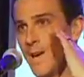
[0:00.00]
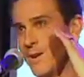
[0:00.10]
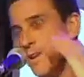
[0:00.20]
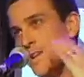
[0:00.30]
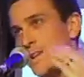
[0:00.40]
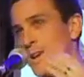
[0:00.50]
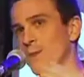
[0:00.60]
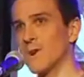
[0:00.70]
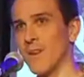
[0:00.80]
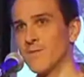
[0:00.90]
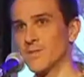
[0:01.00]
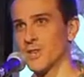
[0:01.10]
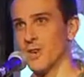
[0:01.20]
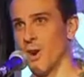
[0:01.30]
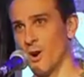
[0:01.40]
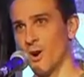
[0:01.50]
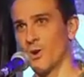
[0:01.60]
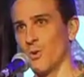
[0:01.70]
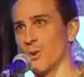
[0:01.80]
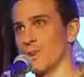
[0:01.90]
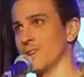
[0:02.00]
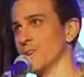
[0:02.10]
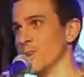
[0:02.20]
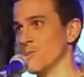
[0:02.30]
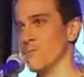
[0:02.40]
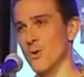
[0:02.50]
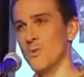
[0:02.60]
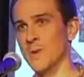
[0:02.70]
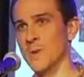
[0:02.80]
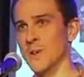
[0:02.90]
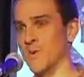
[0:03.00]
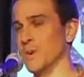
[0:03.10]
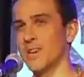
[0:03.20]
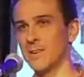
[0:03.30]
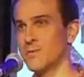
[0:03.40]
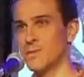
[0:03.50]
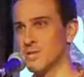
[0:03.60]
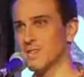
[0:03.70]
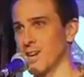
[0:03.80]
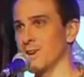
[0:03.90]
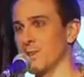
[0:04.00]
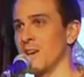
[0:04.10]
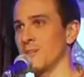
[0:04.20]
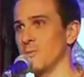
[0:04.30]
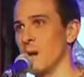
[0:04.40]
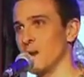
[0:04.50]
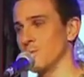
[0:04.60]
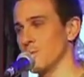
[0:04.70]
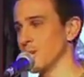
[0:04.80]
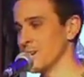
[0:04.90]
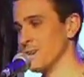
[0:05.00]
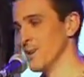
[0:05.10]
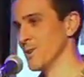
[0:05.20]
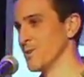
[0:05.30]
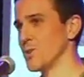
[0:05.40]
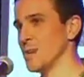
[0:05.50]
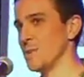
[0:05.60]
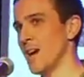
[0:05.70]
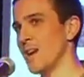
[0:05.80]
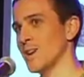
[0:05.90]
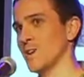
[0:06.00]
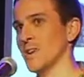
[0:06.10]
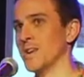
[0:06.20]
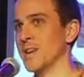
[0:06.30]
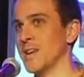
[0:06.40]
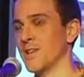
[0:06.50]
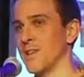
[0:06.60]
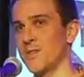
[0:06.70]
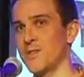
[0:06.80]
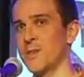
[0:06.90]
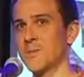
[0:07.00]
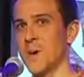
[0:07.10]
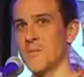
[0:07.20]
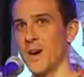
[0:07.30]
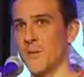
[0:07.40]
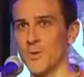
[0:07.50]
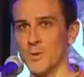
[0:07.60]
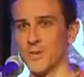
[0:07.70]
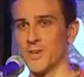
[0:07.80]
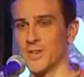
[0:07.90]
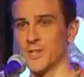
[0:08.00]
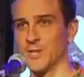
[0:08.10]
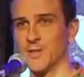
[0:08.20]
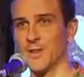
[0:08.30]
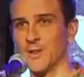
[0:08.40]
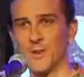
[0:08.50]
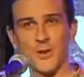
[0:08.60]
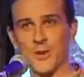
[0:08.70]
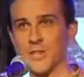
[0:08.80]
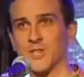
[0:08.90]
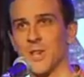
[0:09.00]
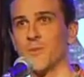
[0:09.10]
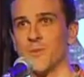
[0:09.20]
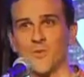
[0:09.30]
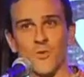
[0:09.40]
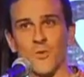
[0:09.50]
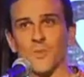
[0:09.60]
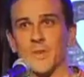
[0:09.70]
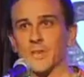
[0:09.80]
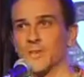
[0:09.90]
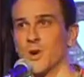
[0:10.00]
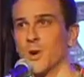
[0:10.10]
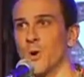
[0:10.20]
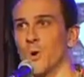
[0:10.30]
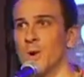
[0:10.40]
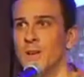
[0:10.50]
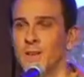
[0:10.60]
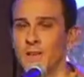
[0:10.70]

And we had this like awkward moment and we just kind of laugh about it. But like looking back on it, I think my mom always tried to set a good example for me. So,